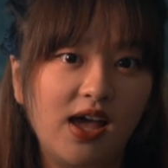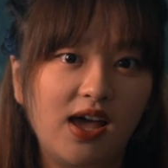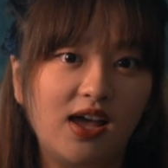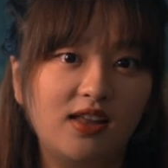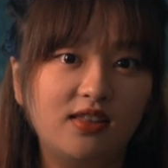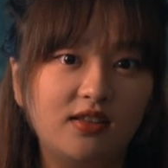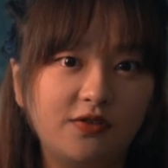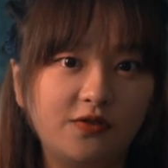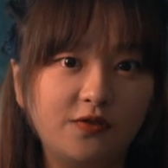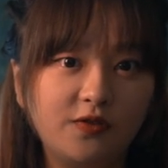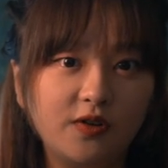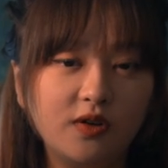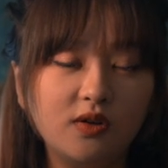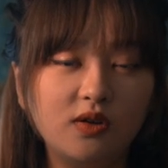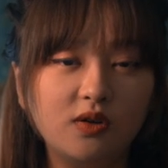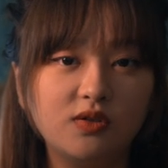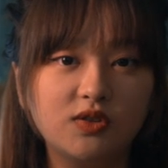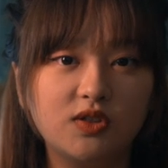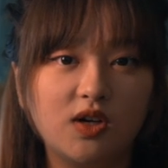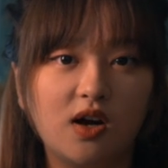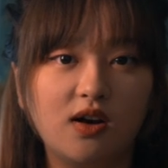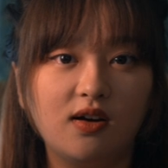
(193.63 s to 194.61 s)
and the
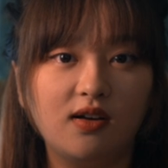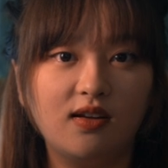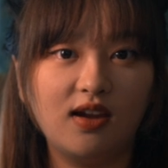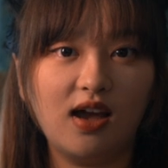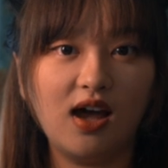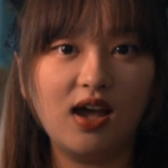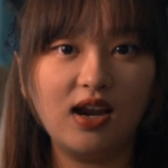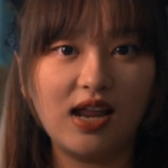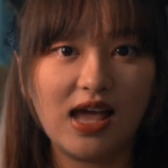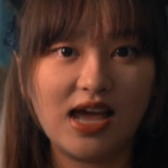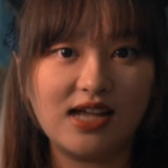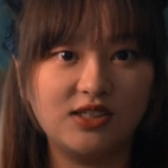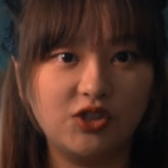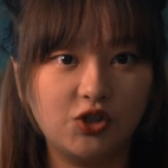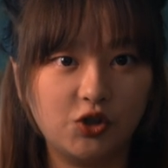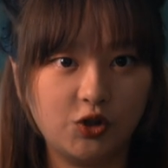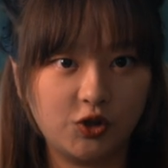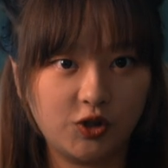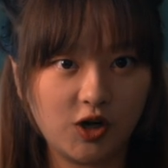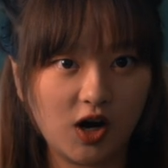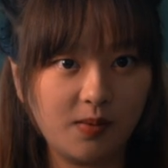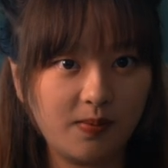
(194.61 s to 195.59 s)
photos are not as
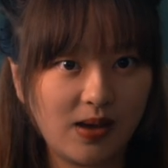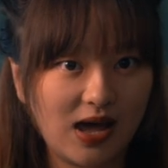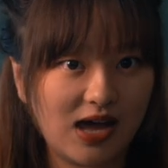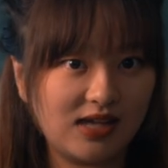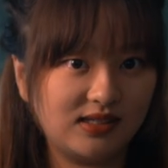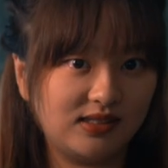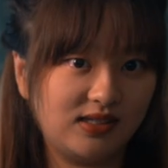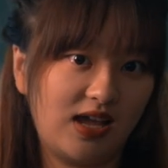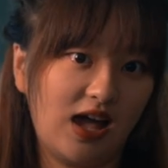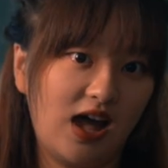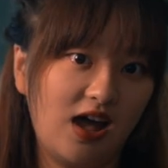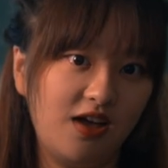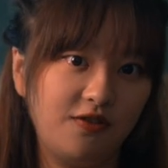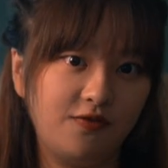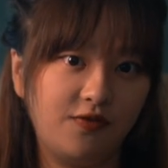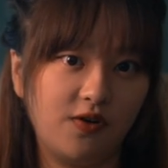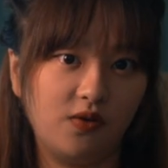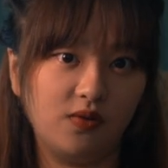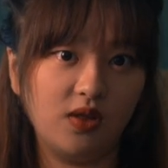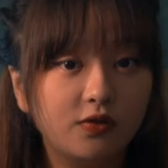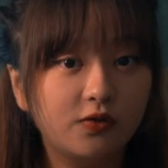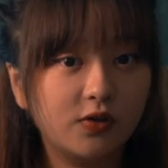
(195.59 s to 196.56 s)
sharp as the
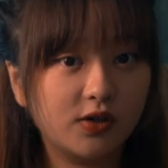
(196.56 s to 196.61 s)
iPhone.